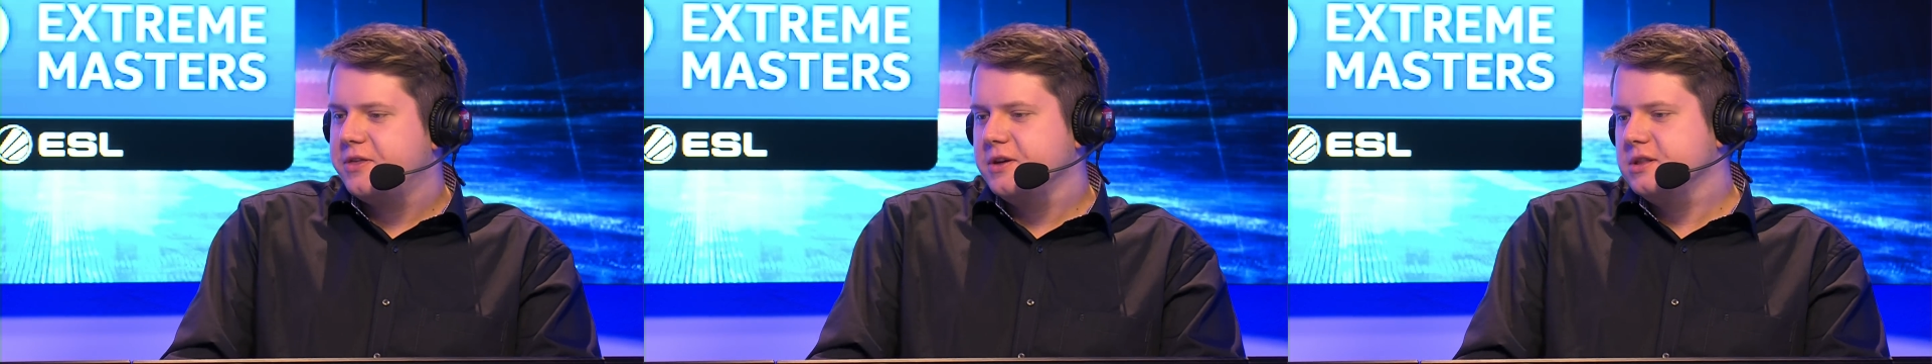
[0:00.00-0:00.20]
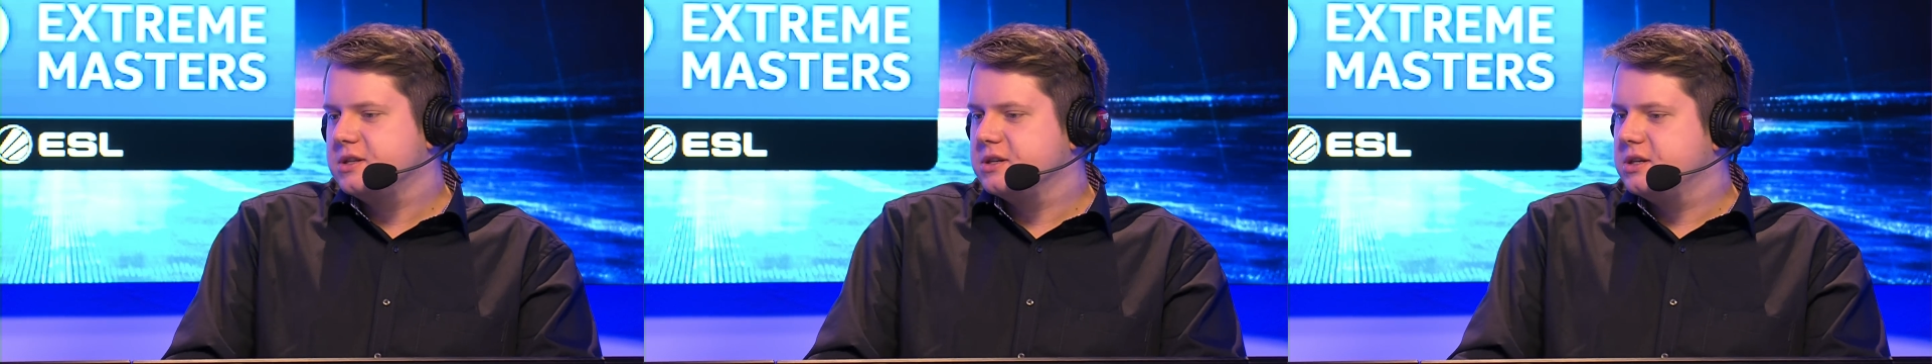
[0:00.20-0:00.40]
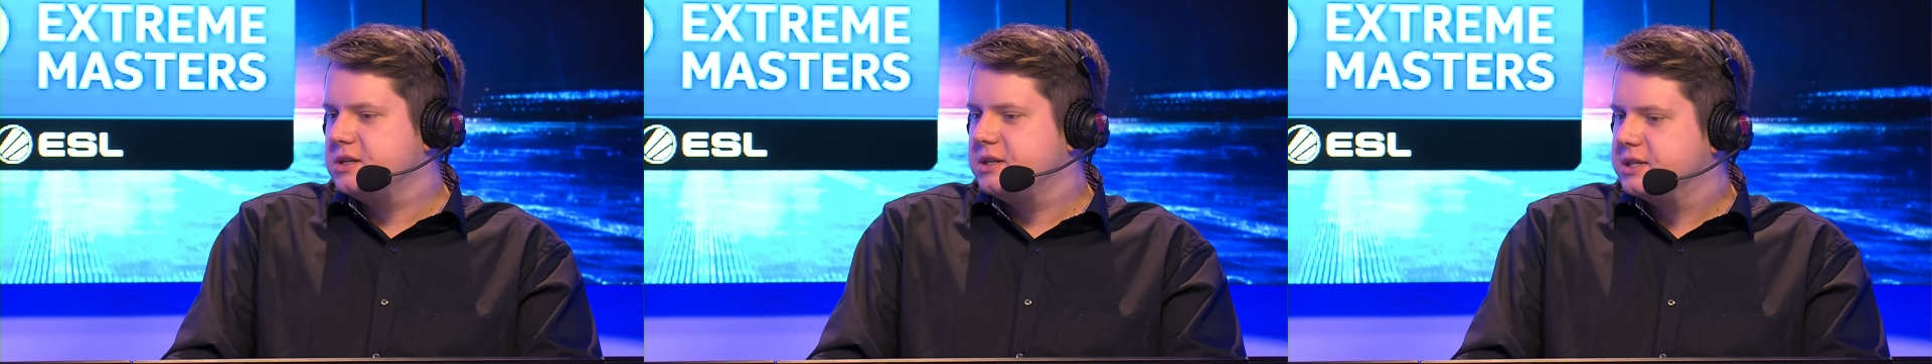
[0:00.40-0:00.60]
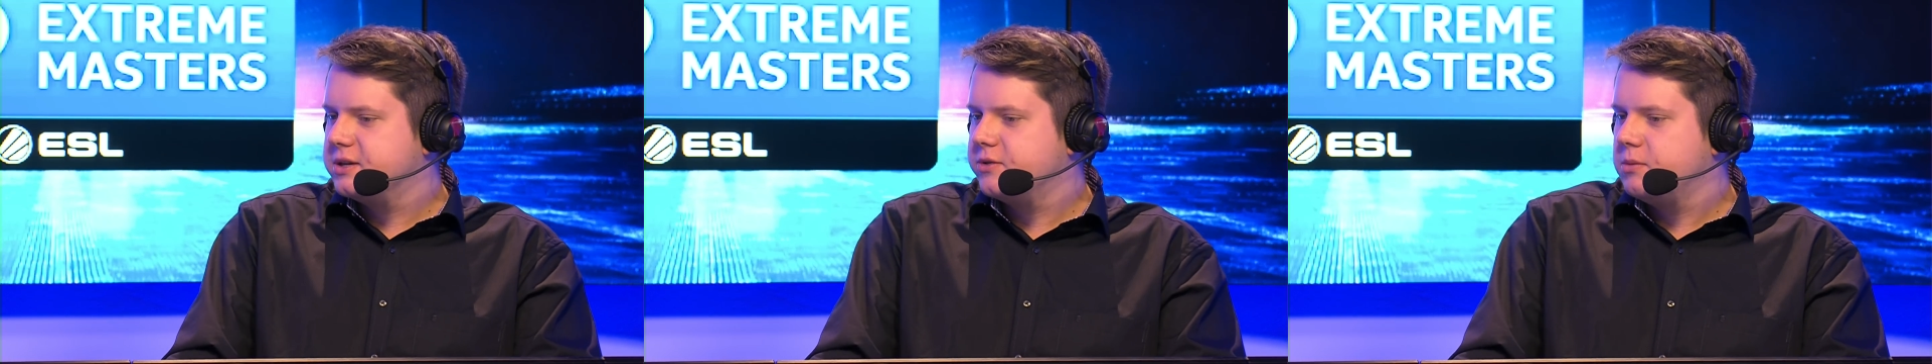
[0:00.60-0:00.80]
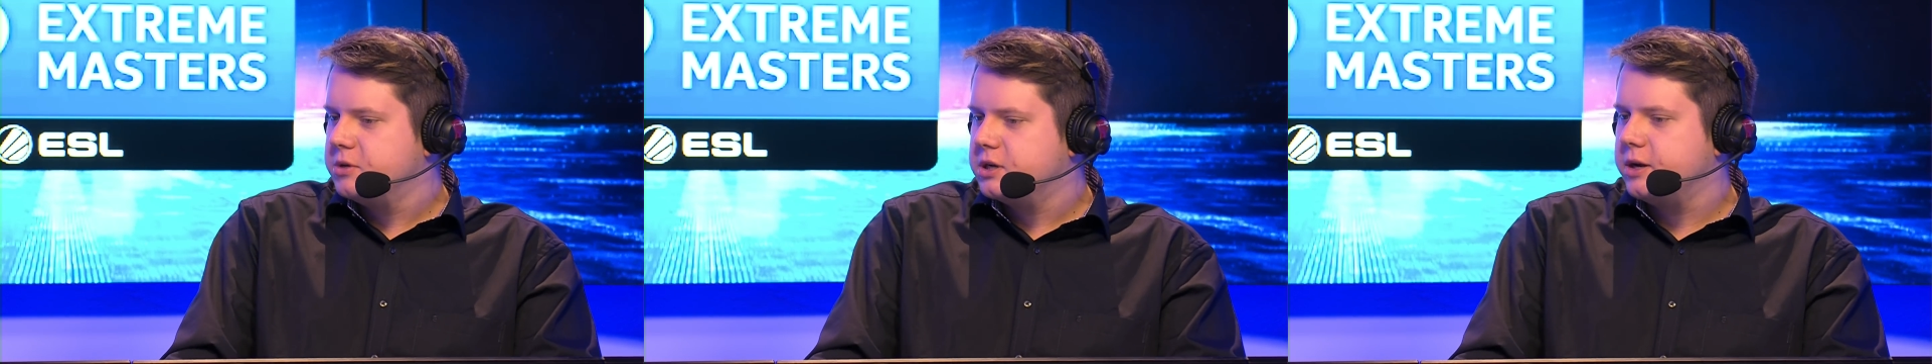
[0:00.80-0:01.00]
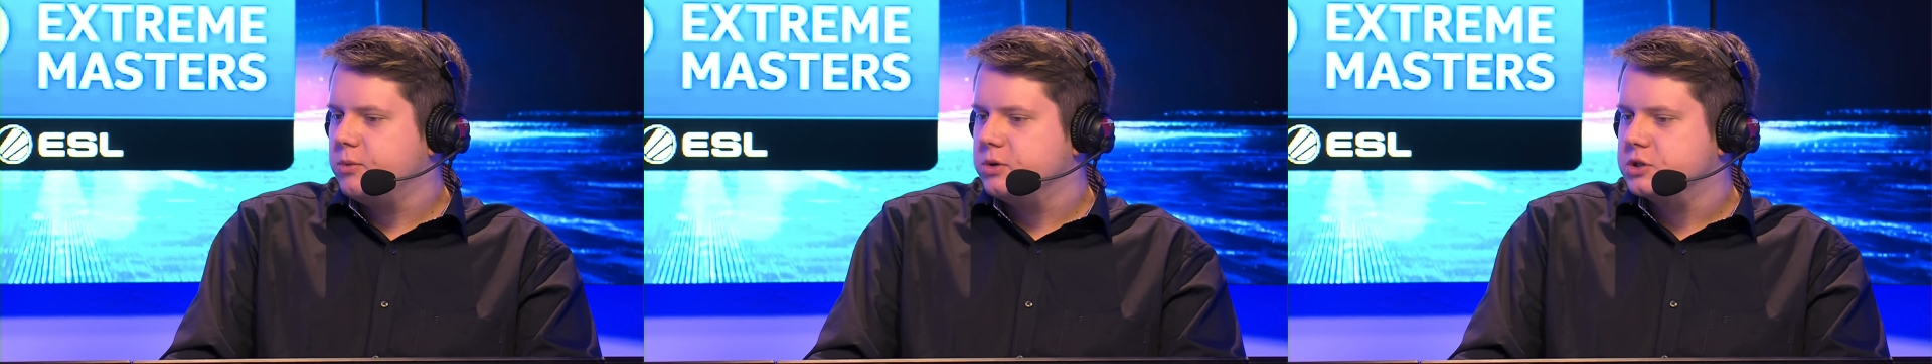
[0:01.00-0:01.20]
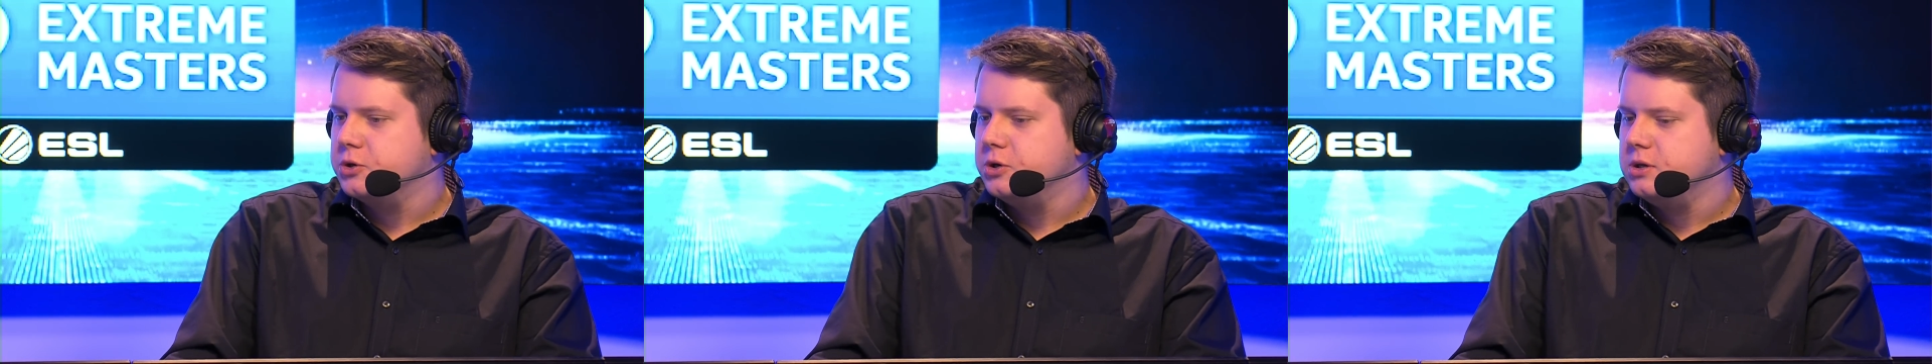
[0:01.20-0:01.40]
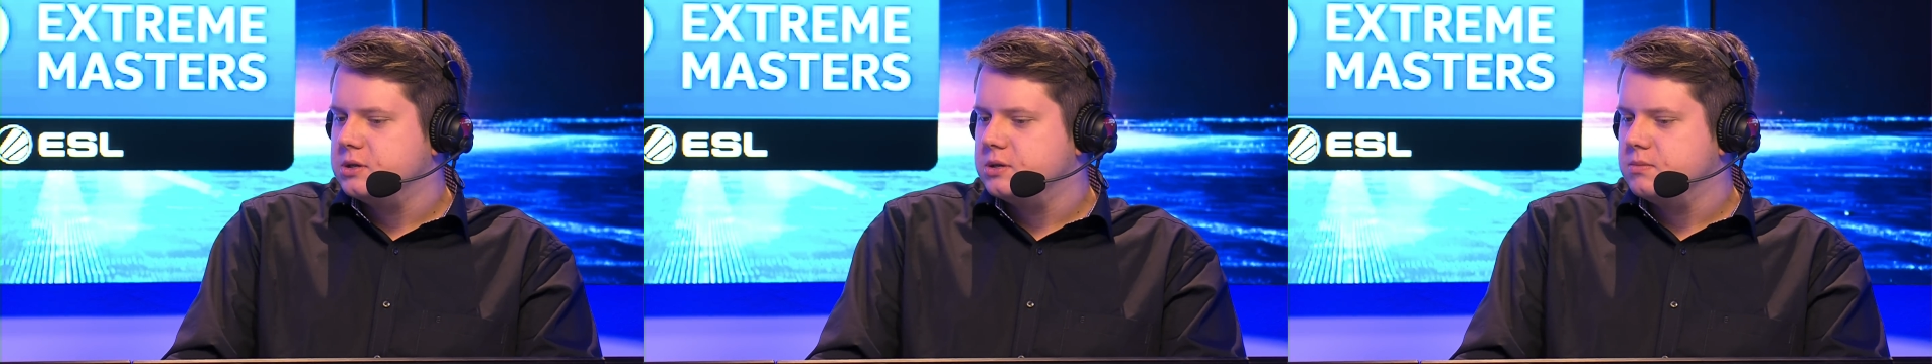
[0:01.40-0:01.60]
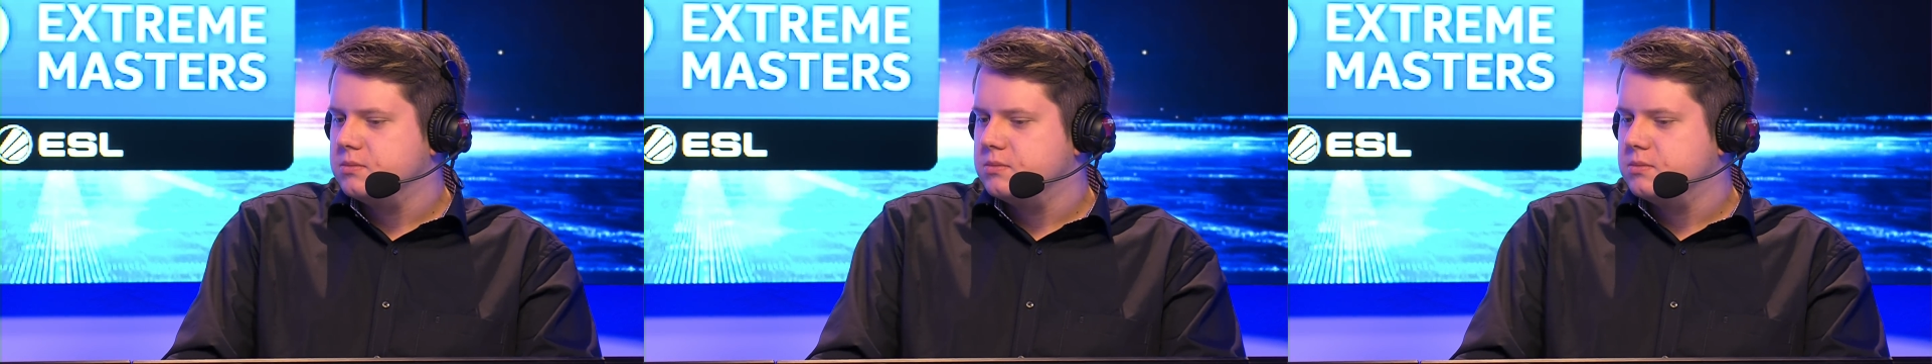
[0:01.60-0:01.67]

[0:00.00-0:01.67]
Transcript: think the Lissandra mid lane was good.